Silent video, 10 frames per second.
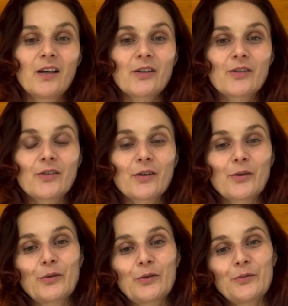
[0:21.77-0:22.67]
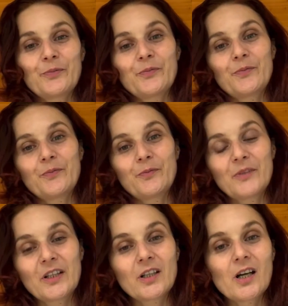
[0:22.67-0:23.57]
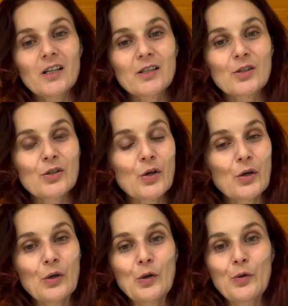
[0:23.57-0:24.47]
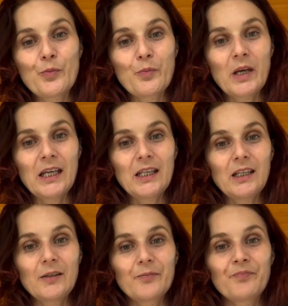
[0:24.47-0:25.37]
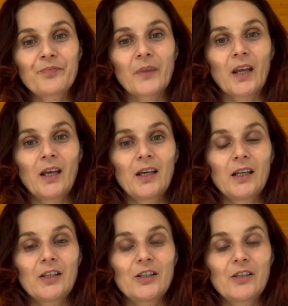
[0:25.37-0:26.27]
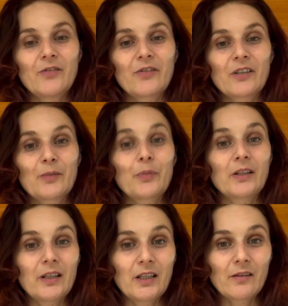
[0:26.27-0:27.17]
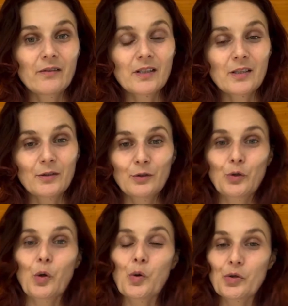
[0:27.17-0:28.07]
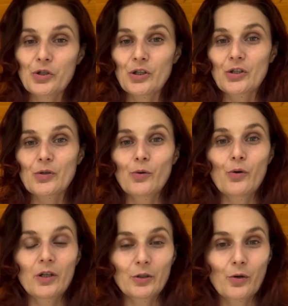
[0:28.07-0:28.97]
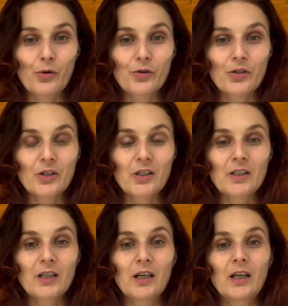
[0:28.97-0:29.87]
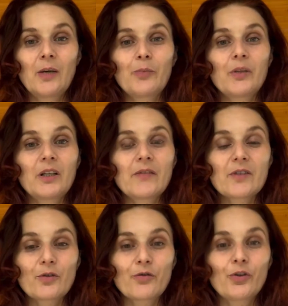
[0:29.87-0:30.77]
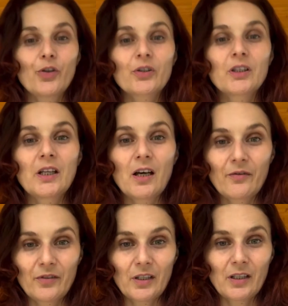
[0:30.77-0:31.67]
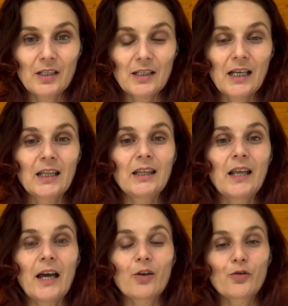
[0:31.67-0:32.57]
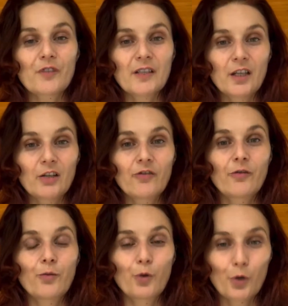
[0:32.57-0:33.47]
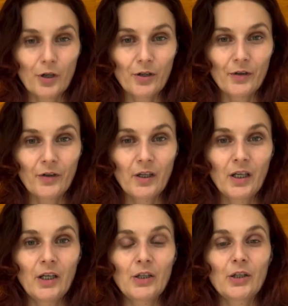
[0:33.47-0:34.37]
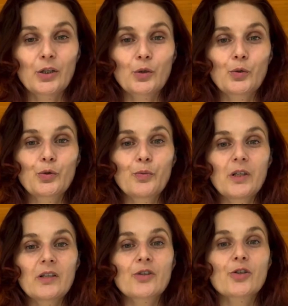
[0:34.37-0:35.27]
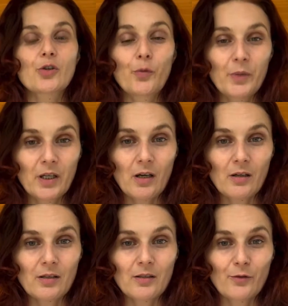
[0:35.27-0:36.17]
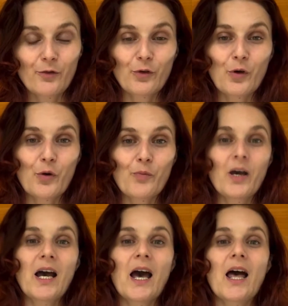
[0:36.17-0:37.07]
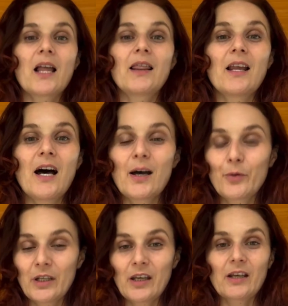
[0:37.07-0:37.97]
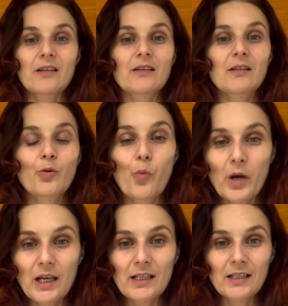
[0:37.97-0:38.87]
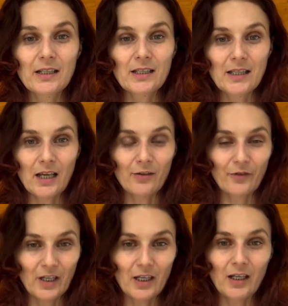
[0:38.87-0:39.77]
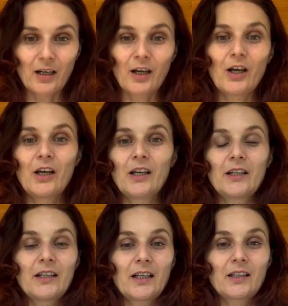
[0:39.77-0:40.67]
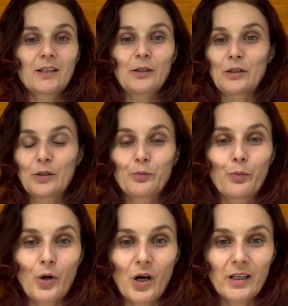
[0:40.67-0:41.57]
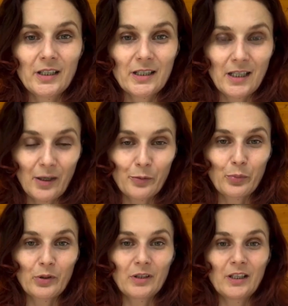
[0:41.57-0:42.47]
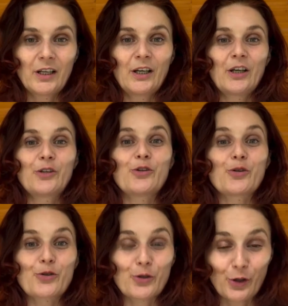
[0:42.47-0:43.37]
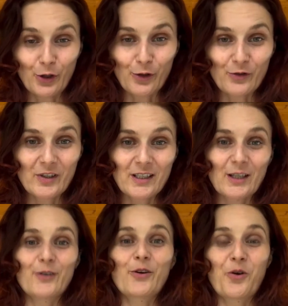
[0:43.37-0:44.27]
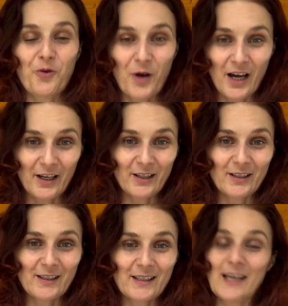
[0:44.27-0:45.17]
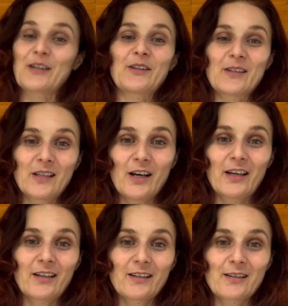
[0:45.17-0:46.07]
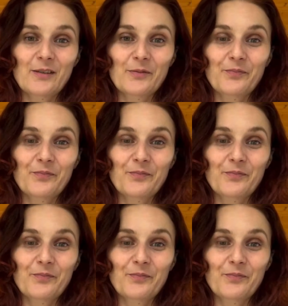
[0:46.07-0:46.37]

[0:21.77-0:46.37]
So, there are so many different beliefs, conscious or unconscious, beliefs of not-enoughness and lack of self-worth that could be stopping us from allowing exquisite self-care that the body temple deserves, requires, and desires.